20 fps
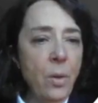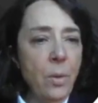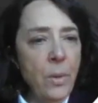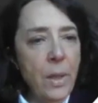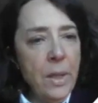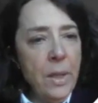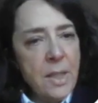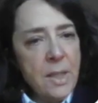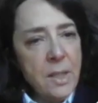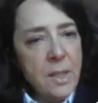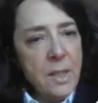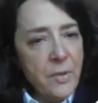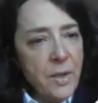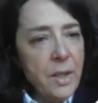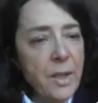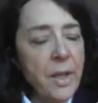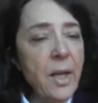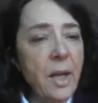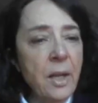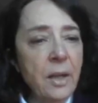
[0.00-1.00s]
it is
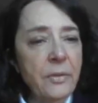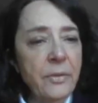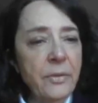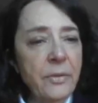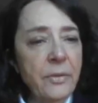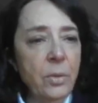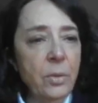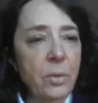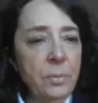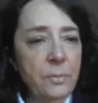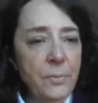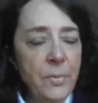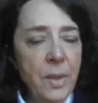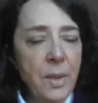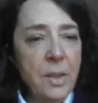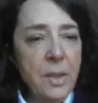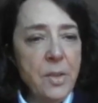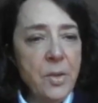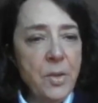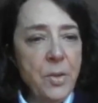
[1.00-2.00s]
very helpful
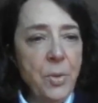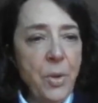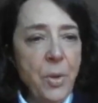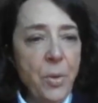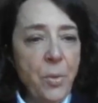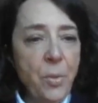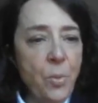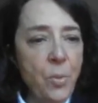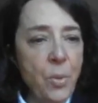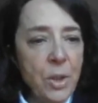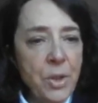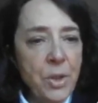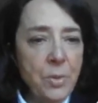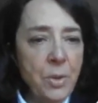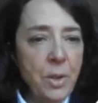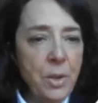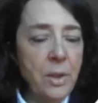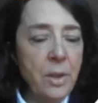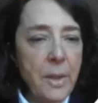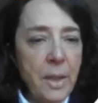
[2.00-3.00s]
just to know what you are.